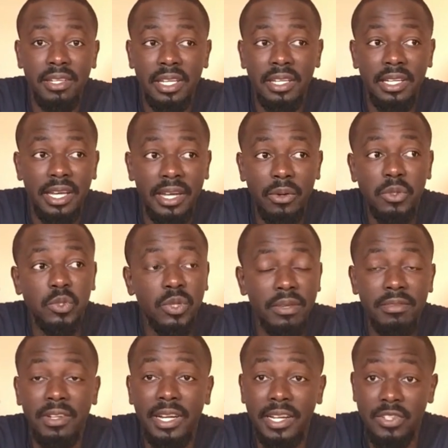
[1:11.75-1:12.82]
and I also
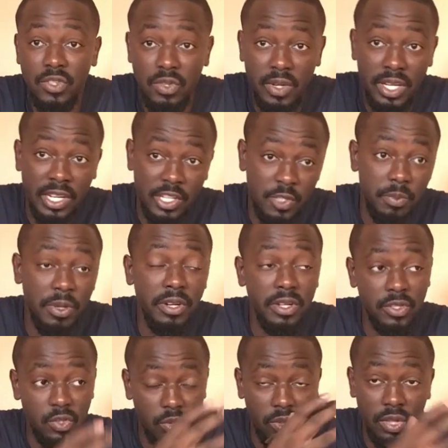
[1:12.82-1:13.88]
have the luxury and
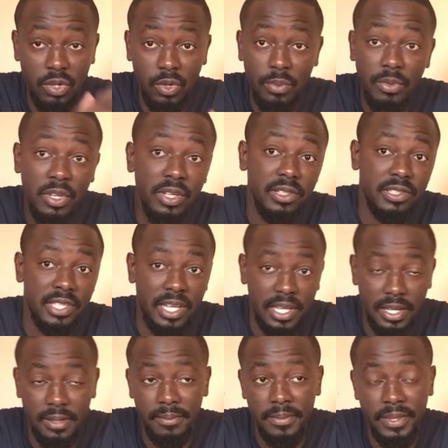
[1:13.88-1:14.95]
experience on the communal side.